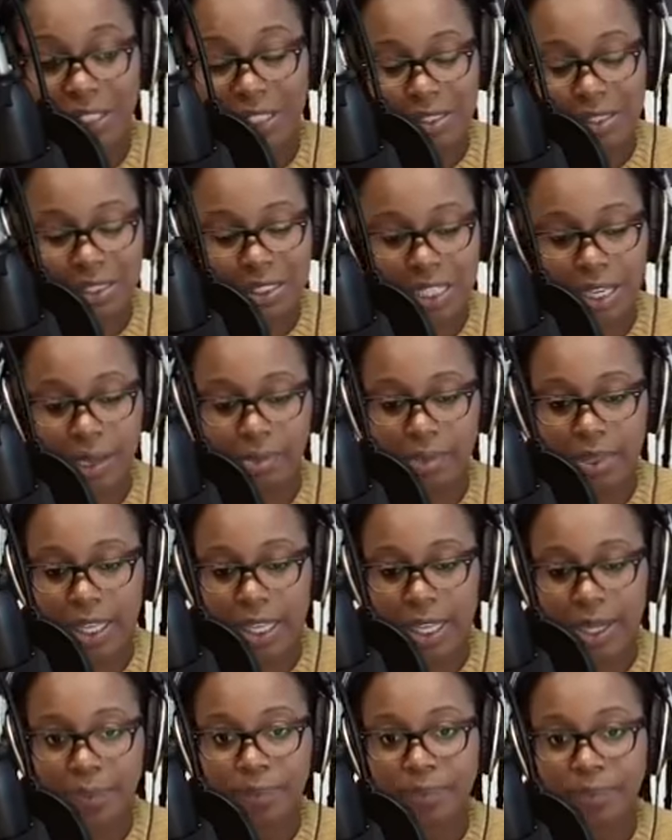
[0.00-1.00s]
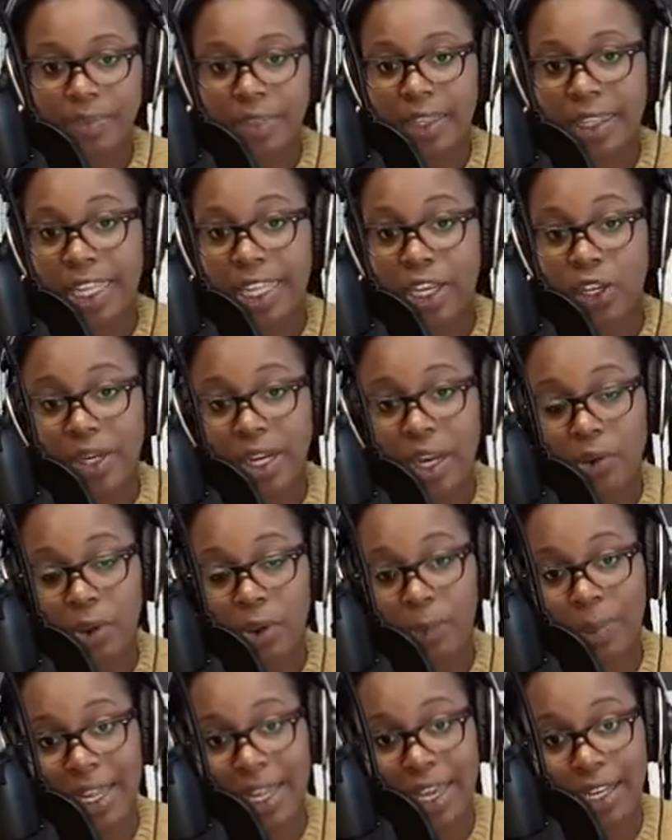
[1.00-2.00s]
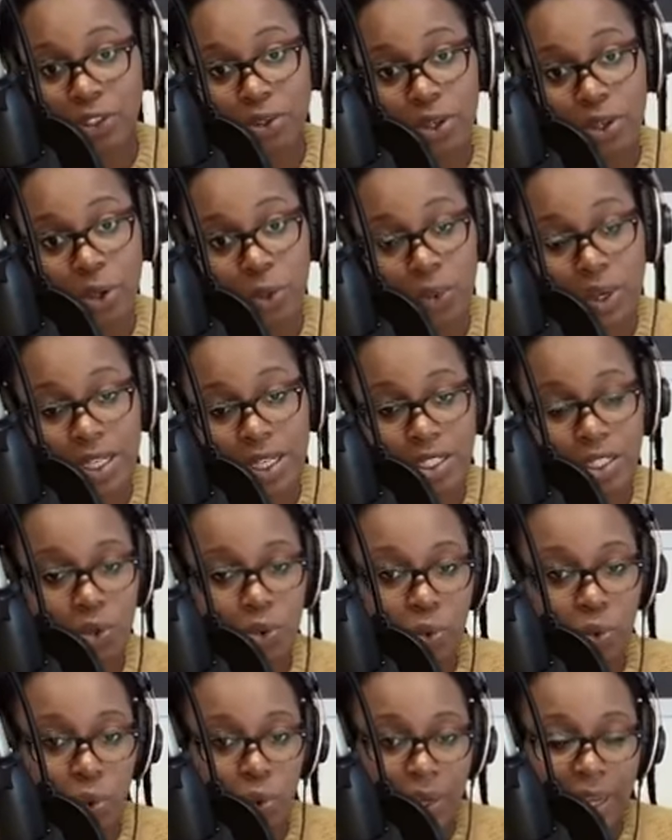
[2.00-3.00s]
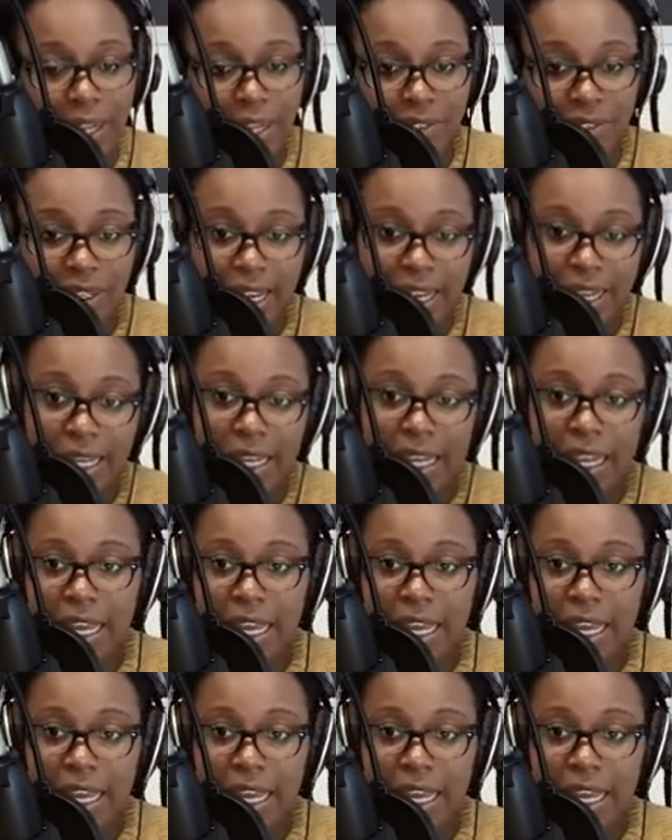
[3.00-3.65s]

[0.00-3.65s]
the same thing, that you can reply to the question hoe heet jij?